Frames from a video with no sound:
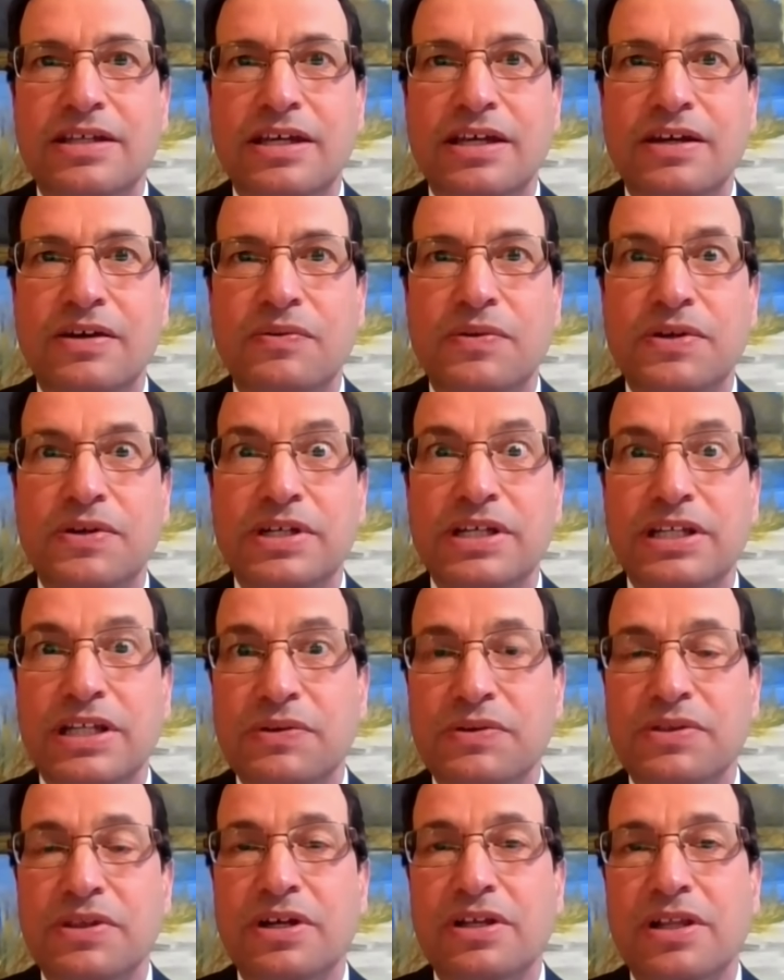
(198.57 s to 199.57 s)
uh, we're
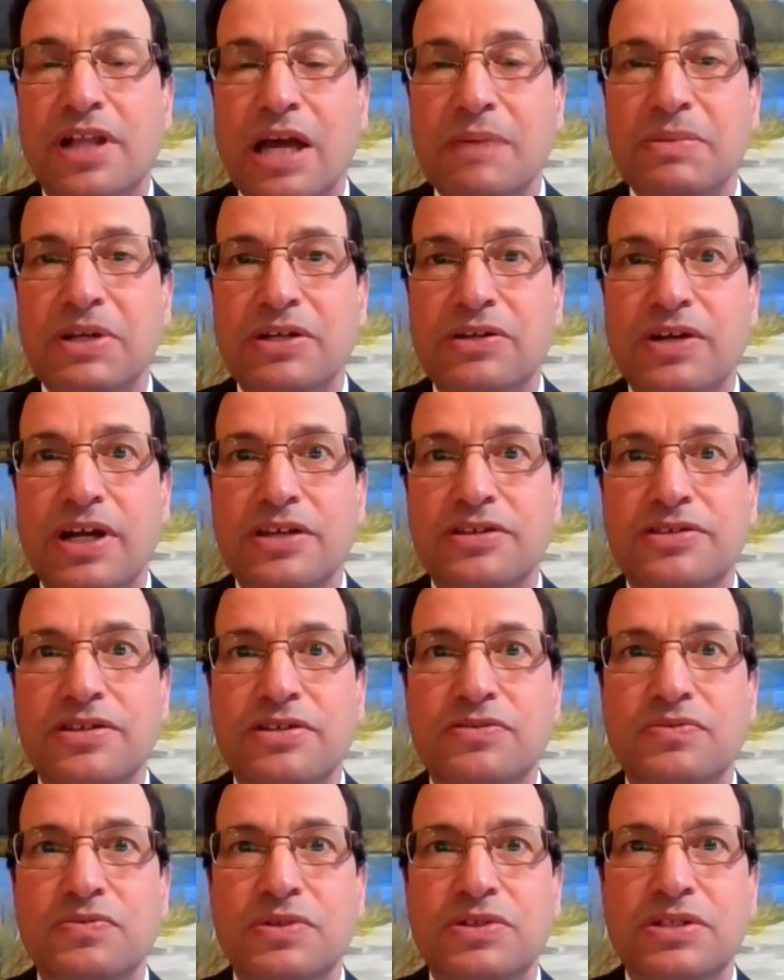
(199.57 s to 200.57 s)
dealing with a climate
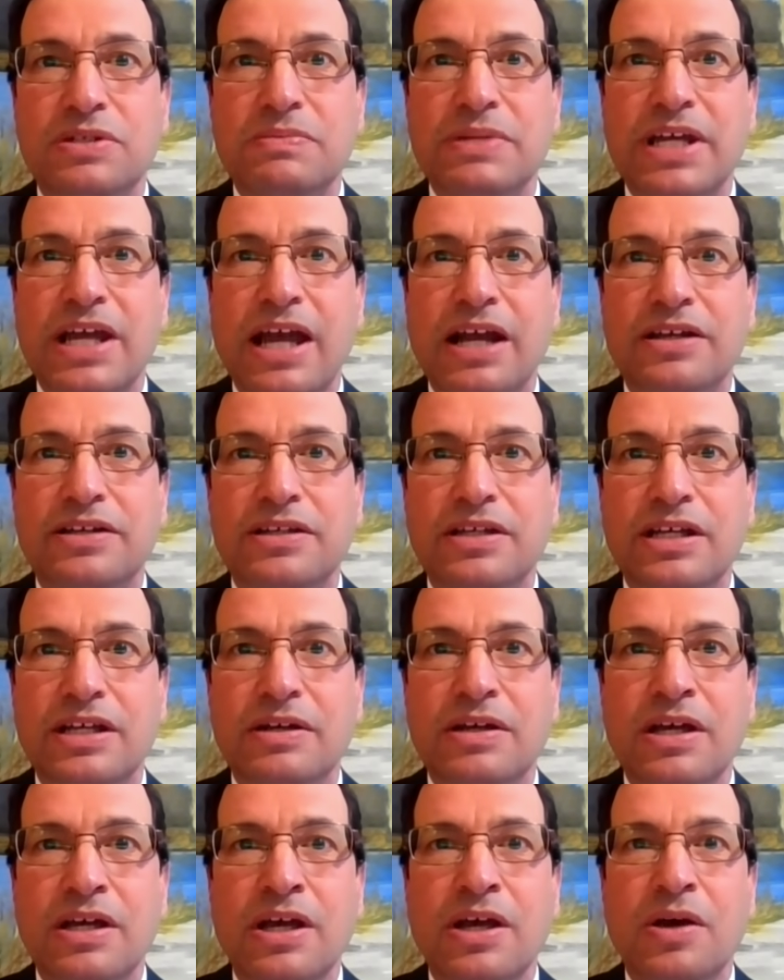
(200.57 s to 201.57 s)
crisis. We should be
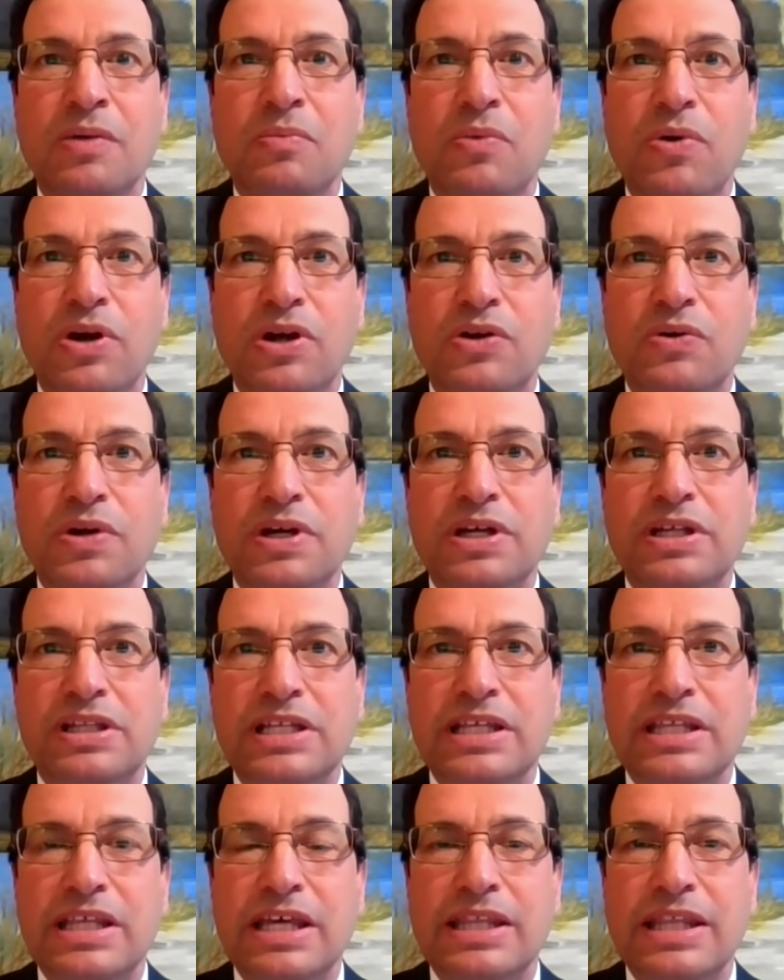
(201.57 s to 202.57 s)
acting more
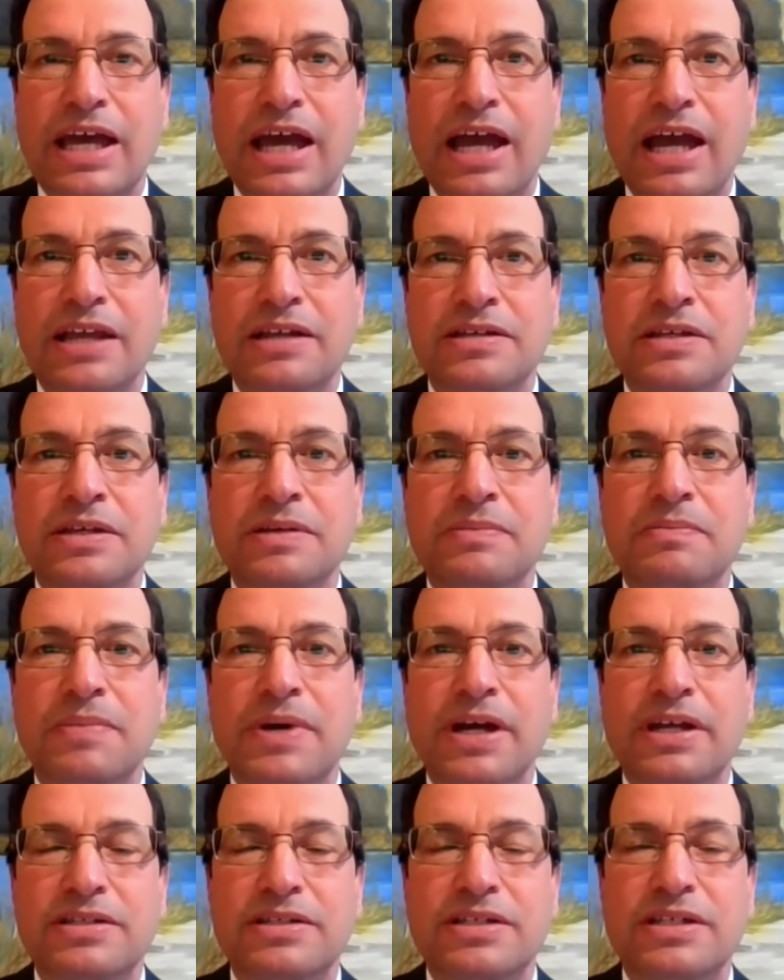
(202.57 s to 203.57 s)
quickly than that,
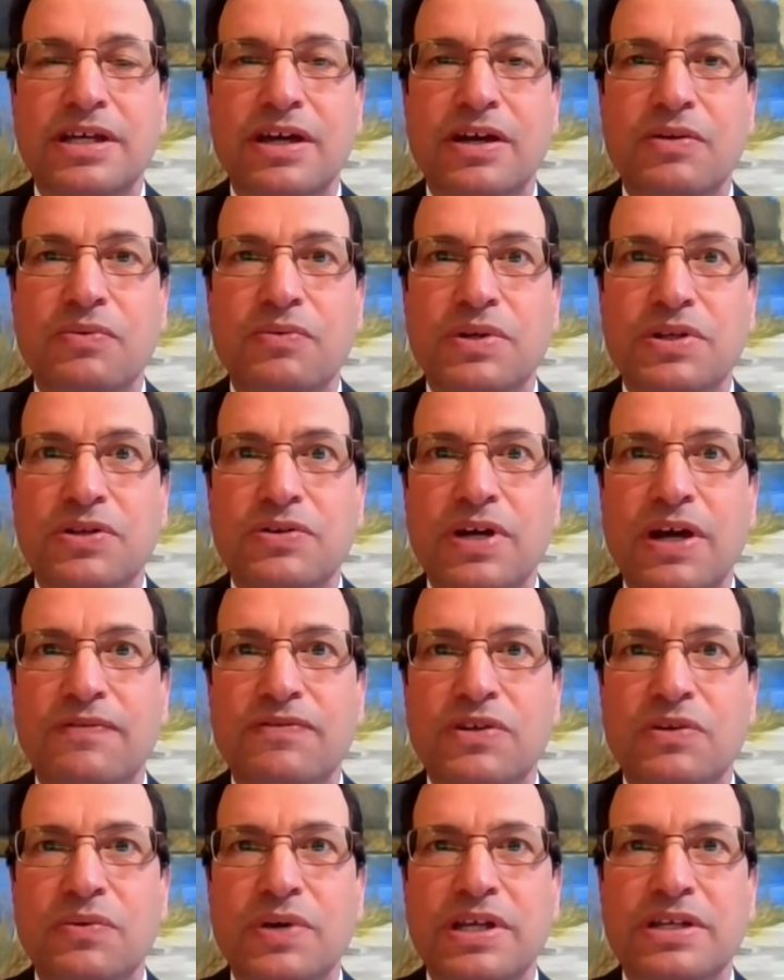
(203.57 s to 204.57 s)
but uh, we do have
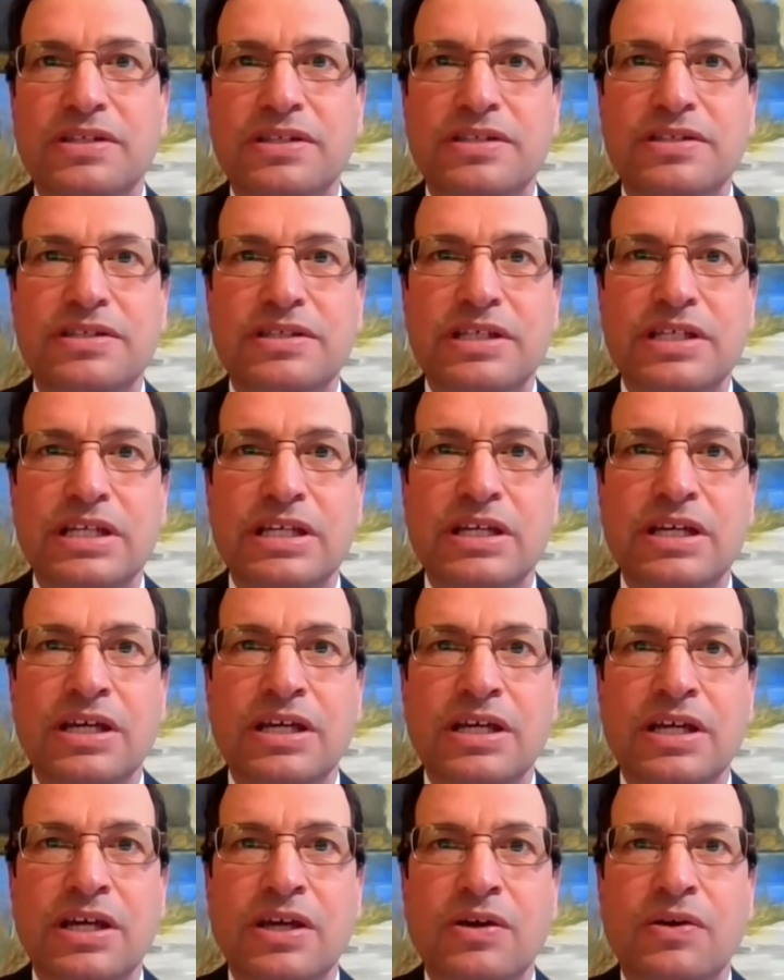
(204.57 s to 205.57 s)
to wait to see
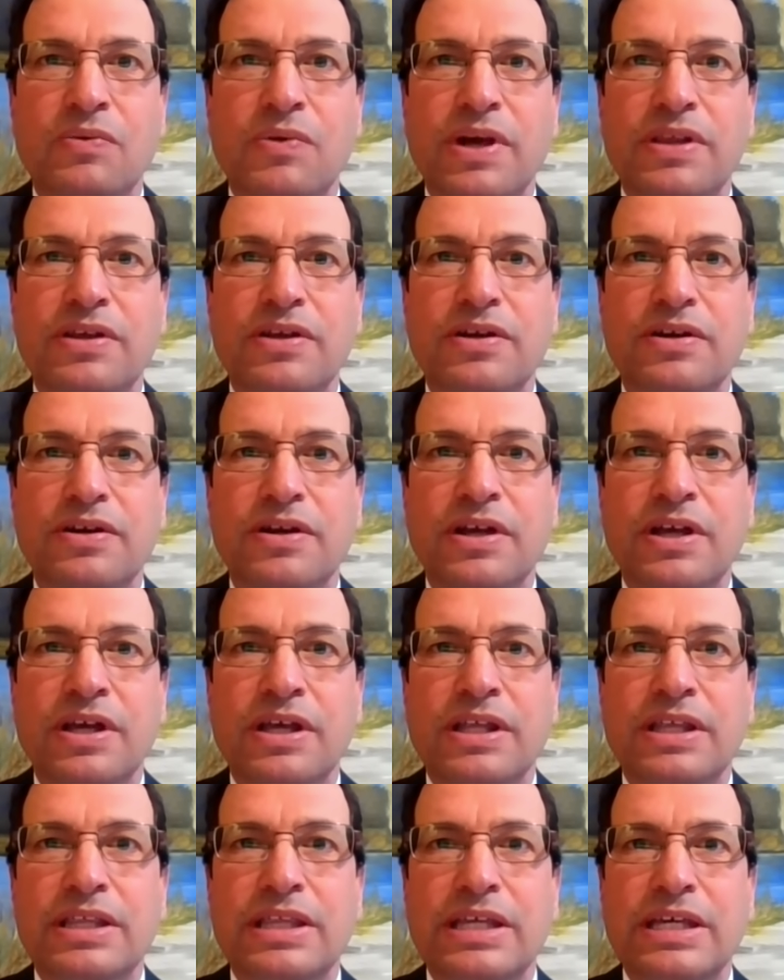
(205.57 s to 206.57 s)
whether
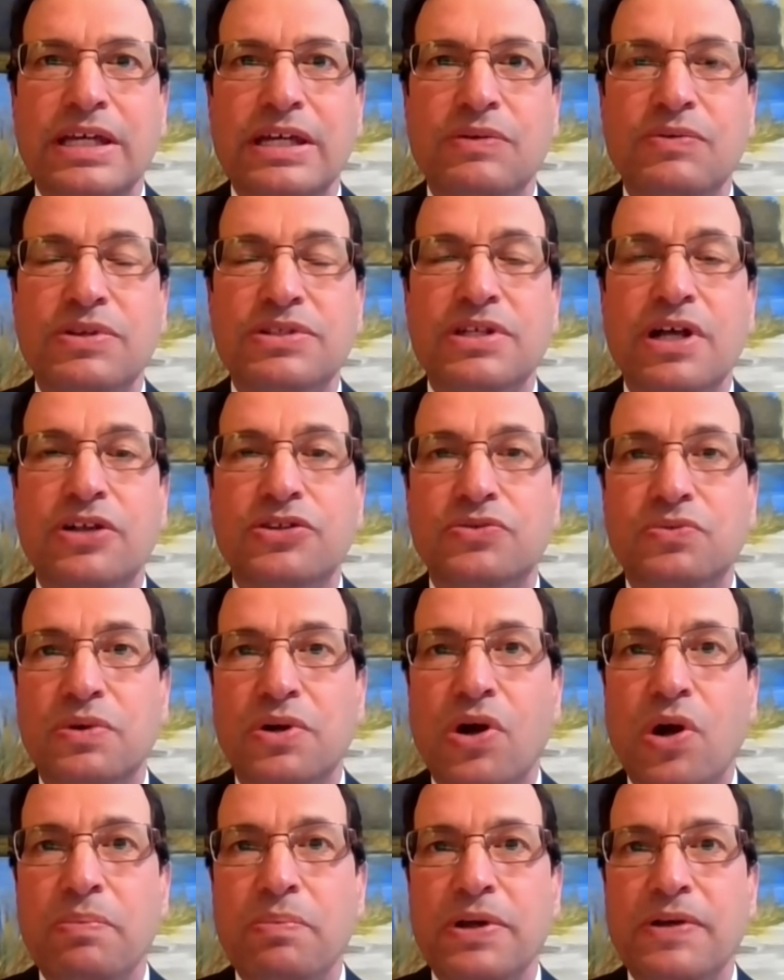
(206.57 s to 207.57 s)
the results
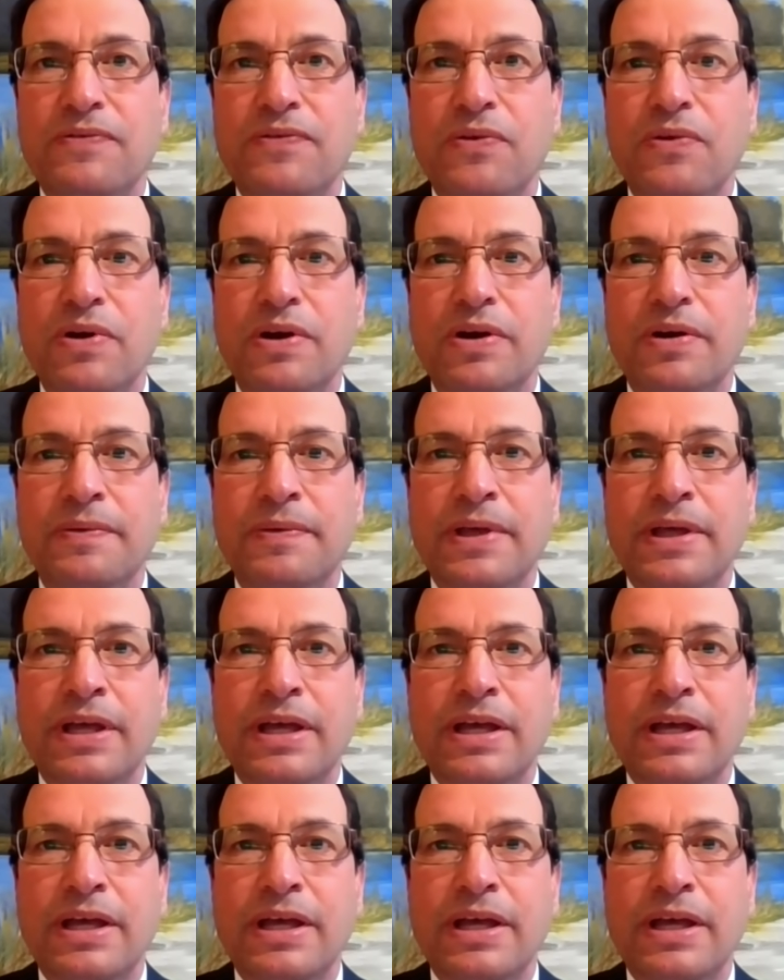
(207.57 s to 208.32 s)
we're hoping for